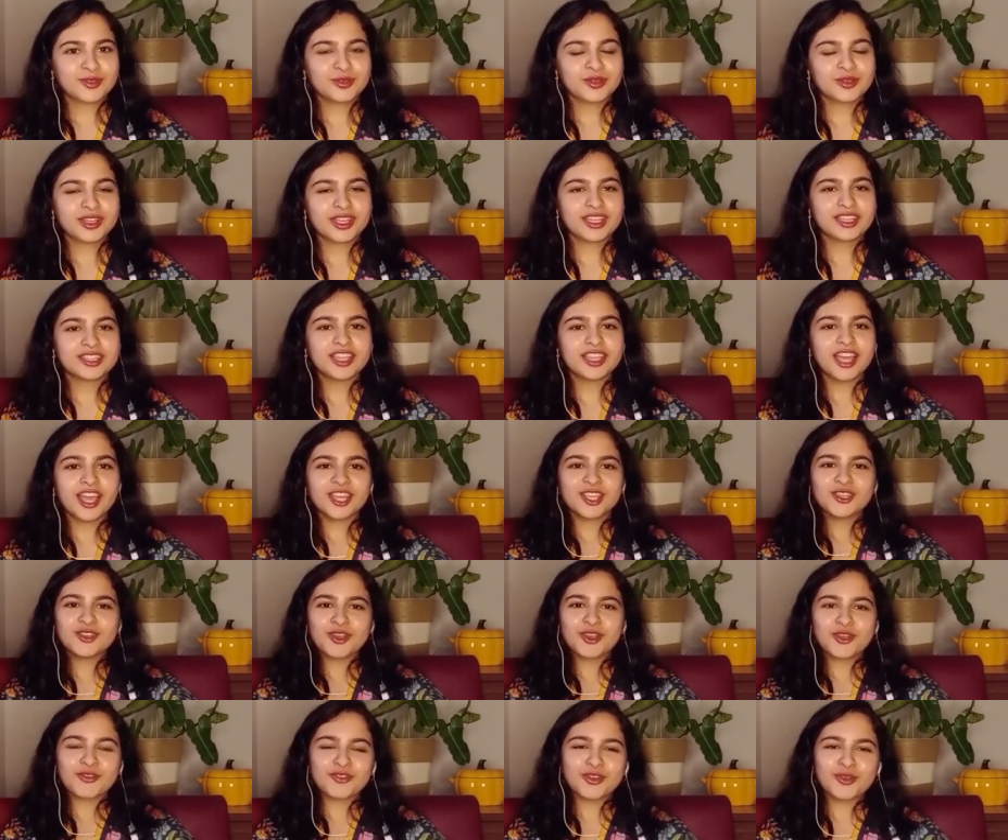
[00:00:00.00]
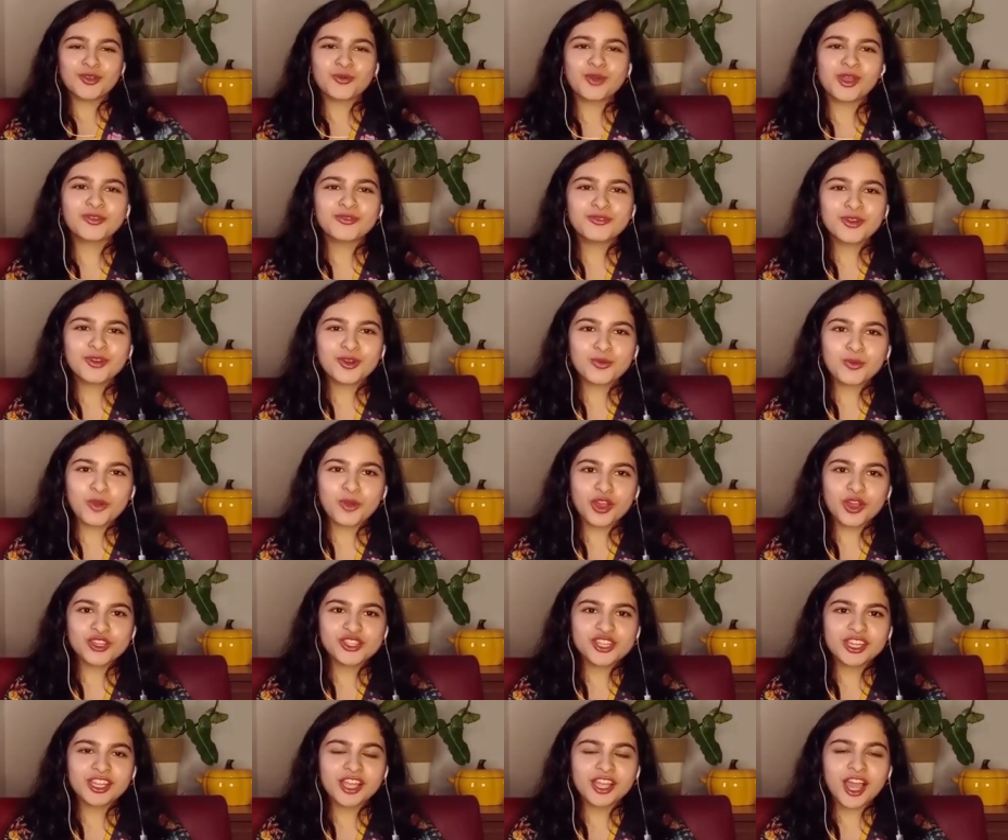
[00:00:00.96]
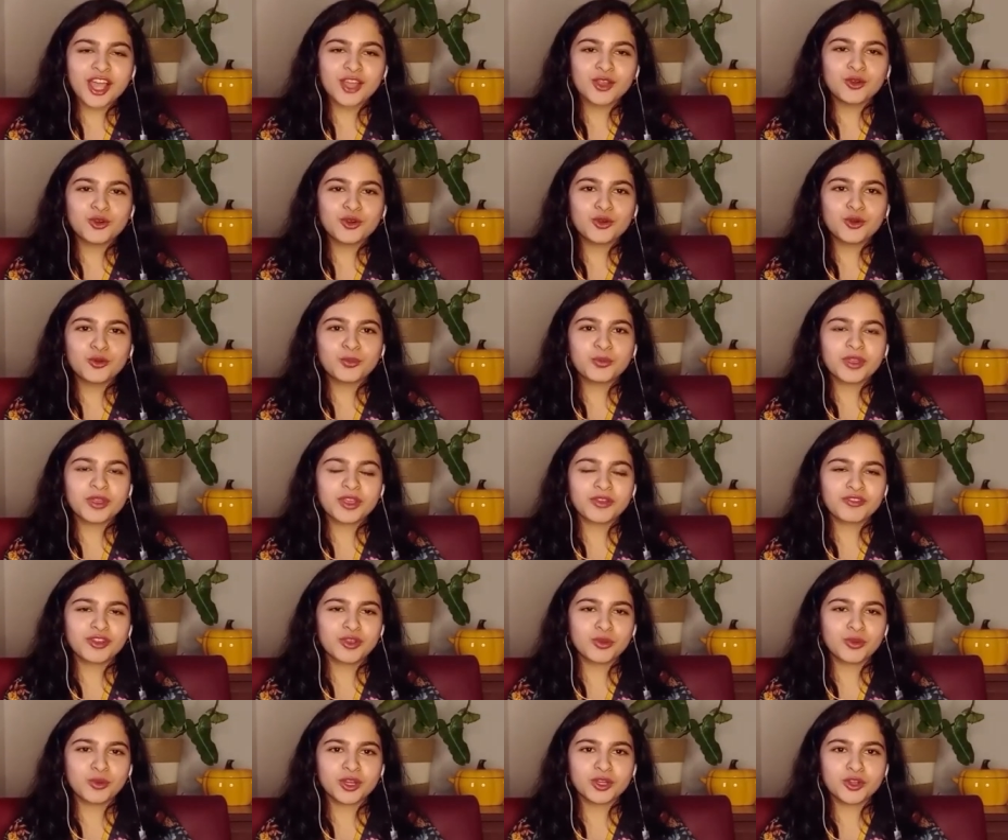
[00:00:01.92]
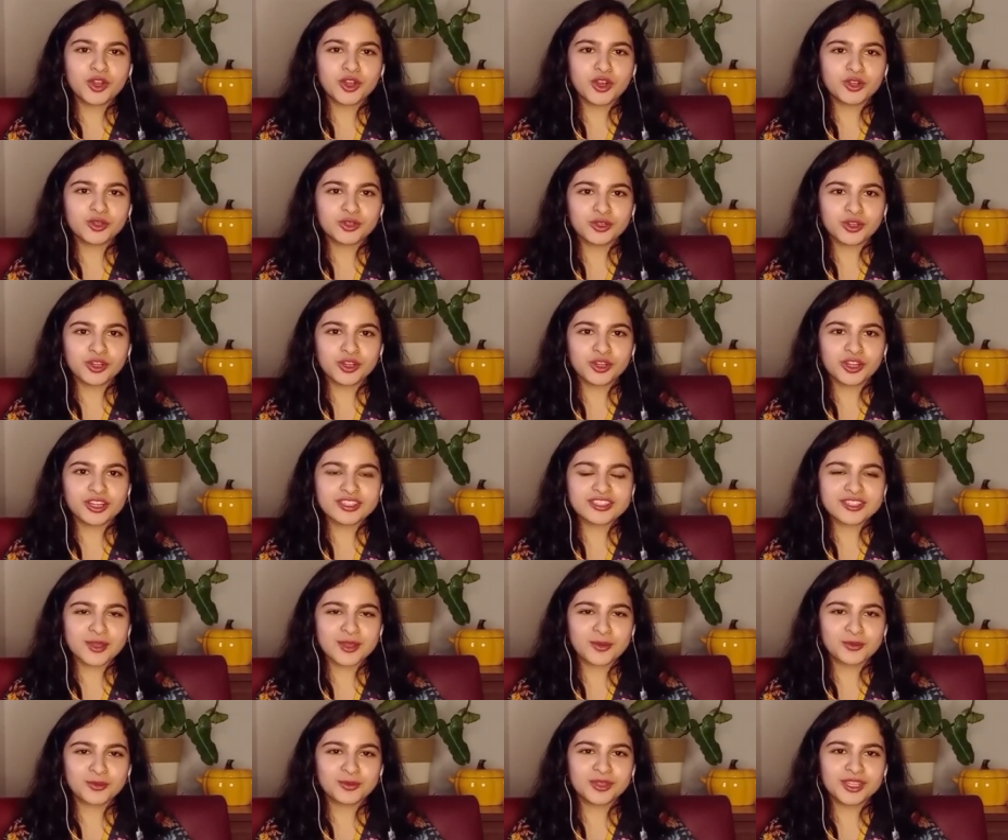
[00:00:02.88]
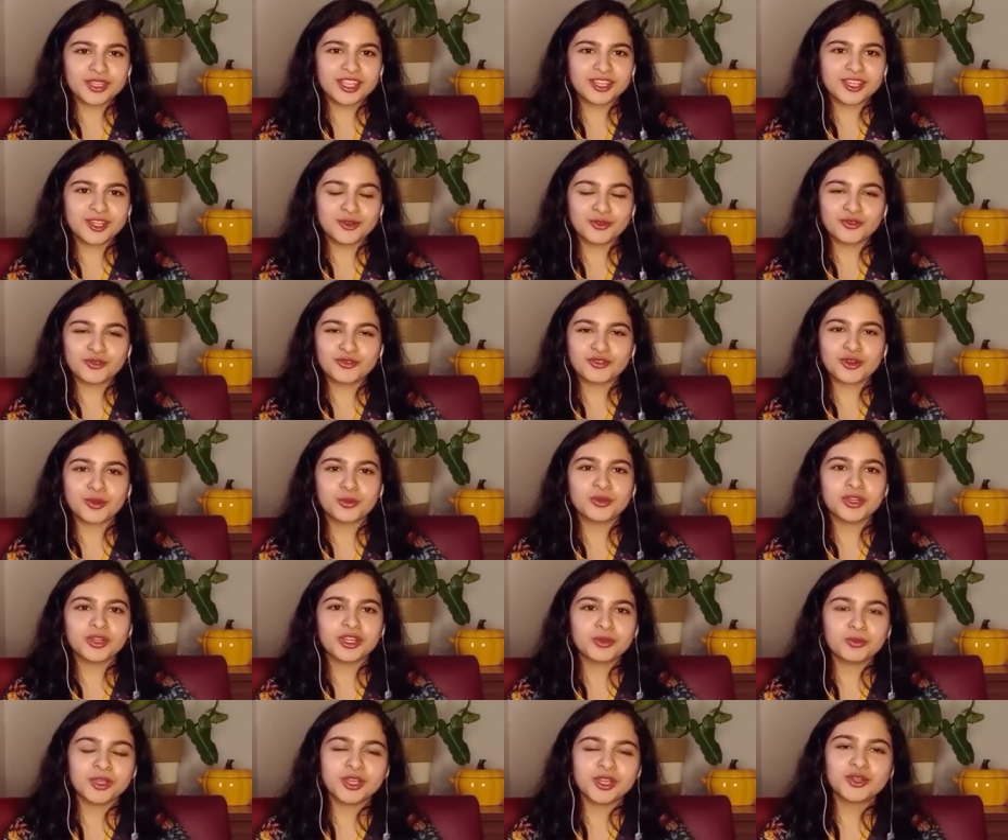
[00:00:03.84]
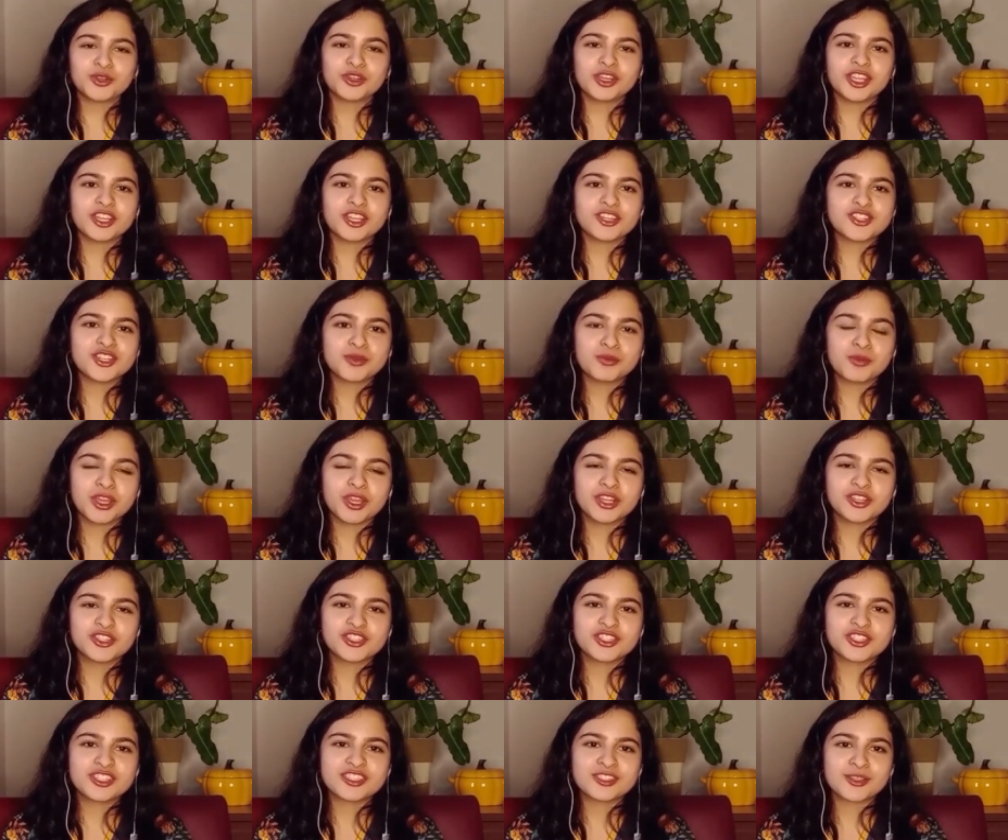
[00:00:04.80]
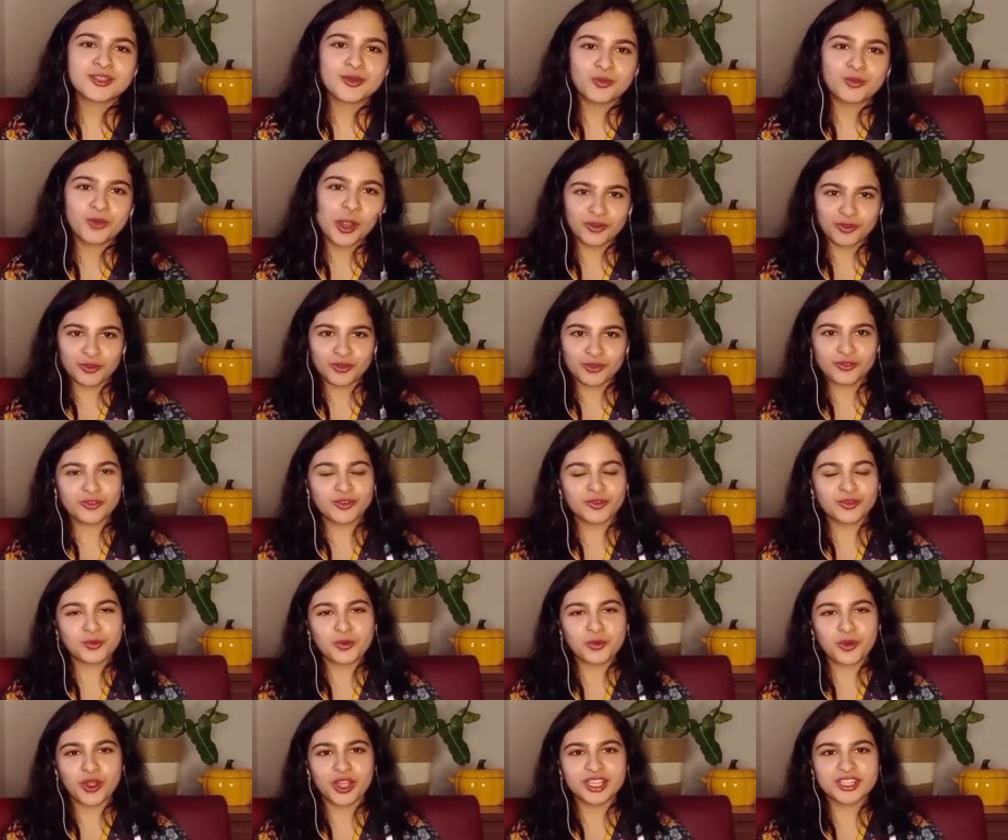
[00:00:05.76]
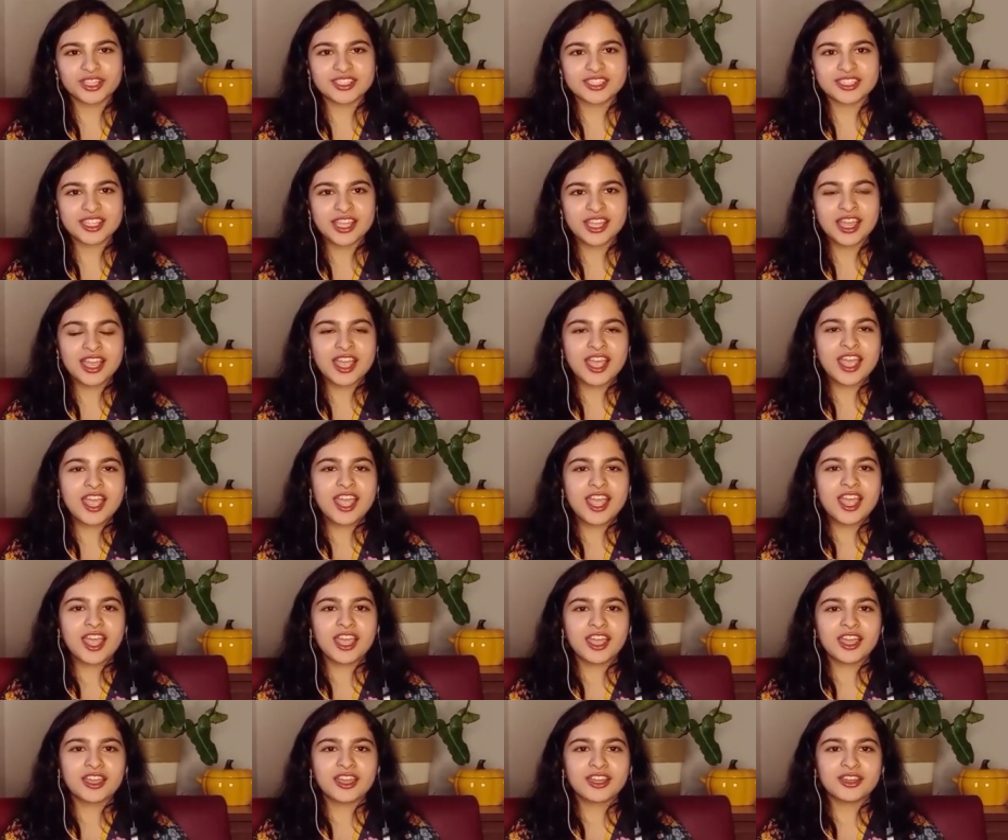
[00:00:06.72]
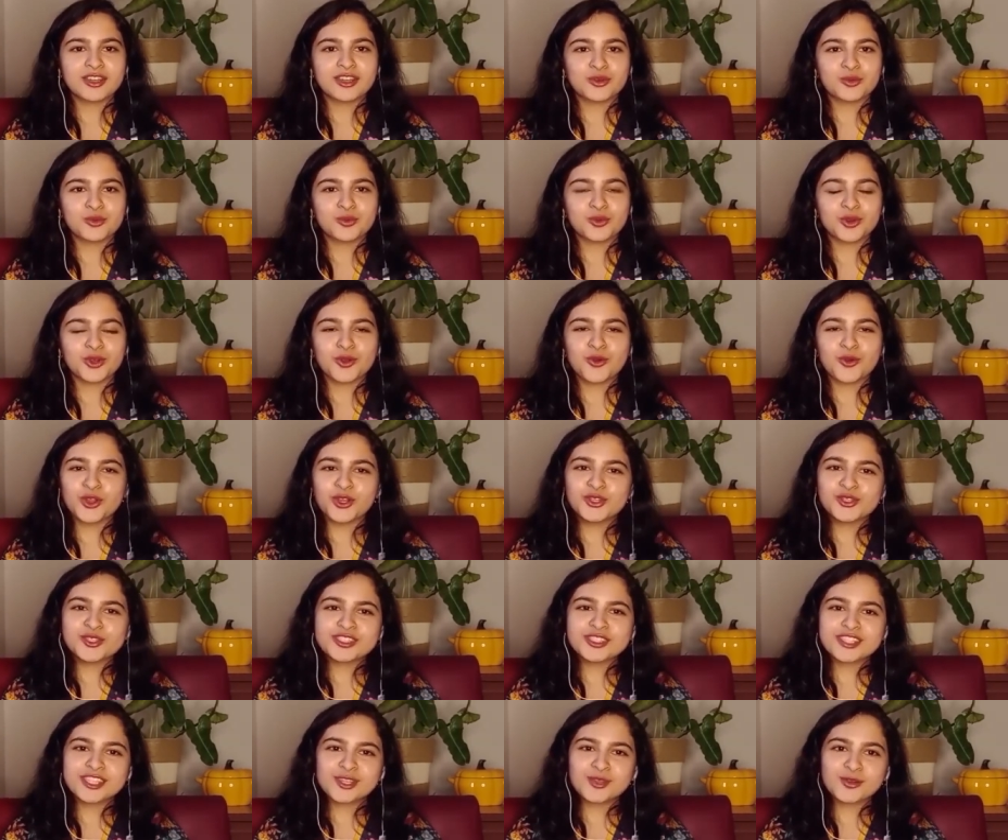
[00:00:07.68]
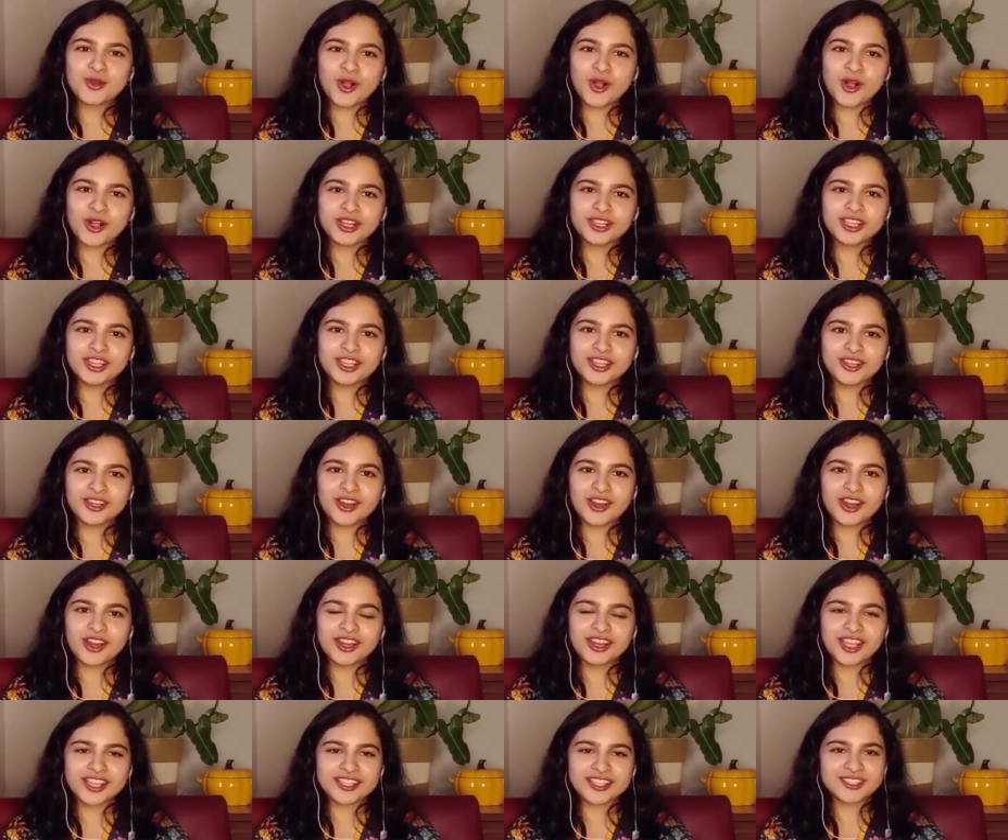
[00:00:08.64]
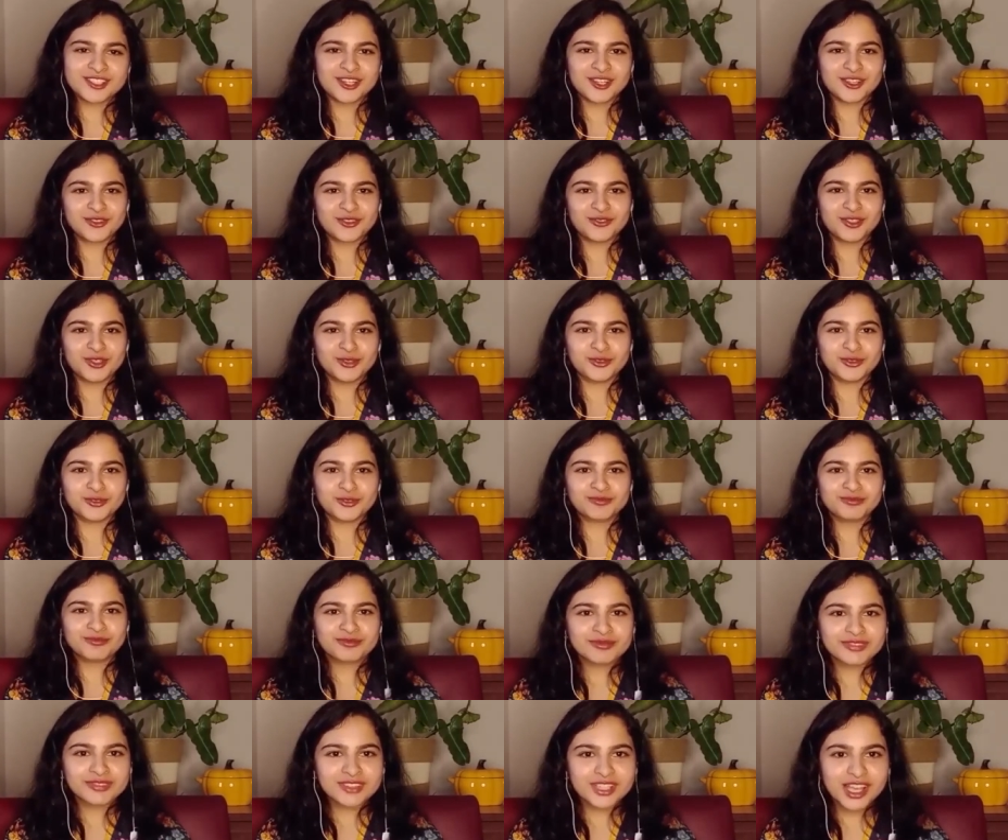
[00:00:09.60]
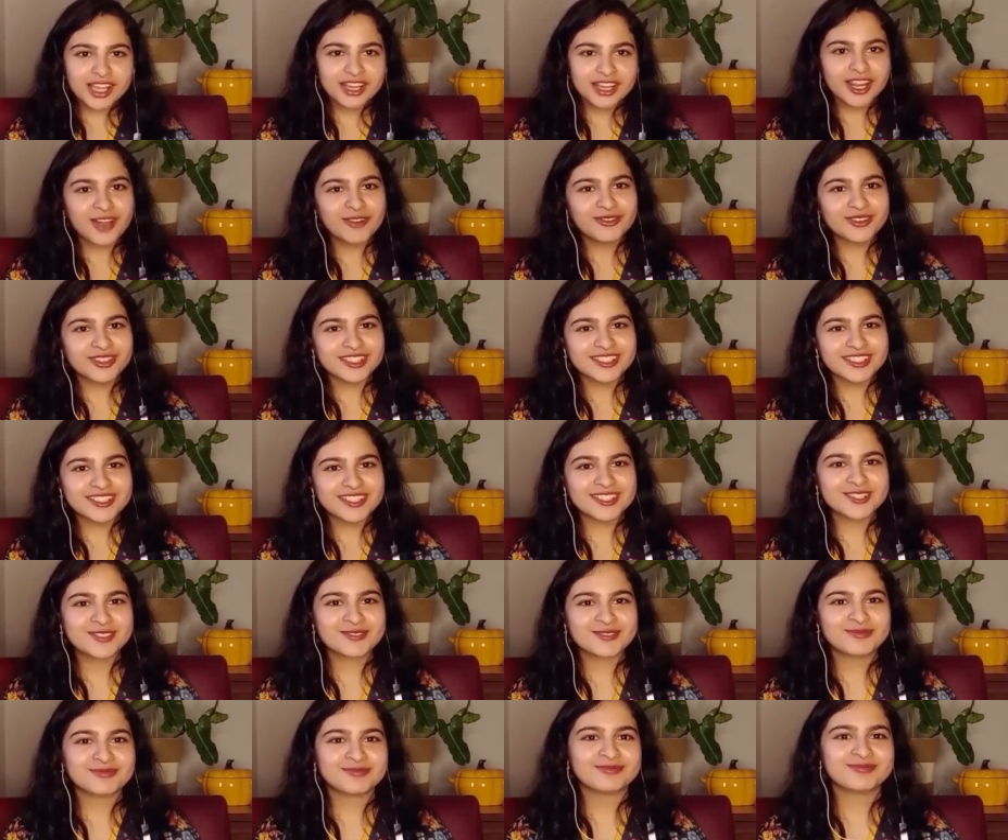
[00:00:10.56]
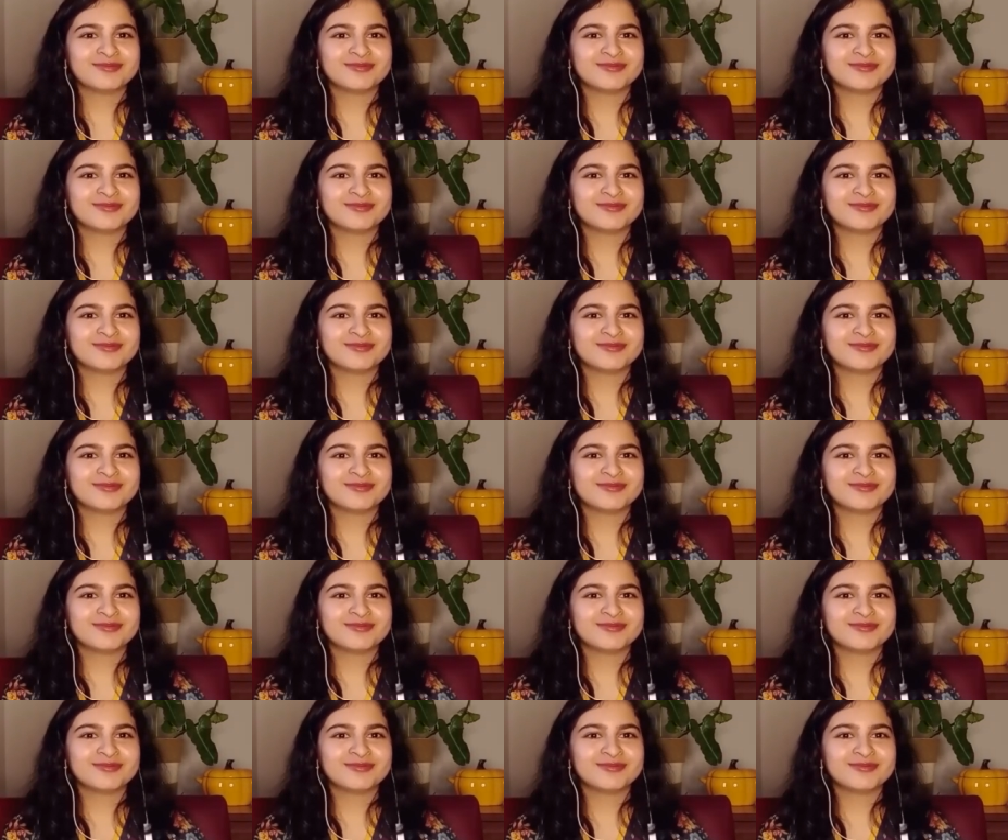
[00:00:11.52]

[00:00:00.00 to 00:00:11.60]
okay thank you everyone for watching i hope everyone got to learn something new from Narmeen today she mentioned some wonderful points and we're going to see you all in our next interview Allah Hafiz.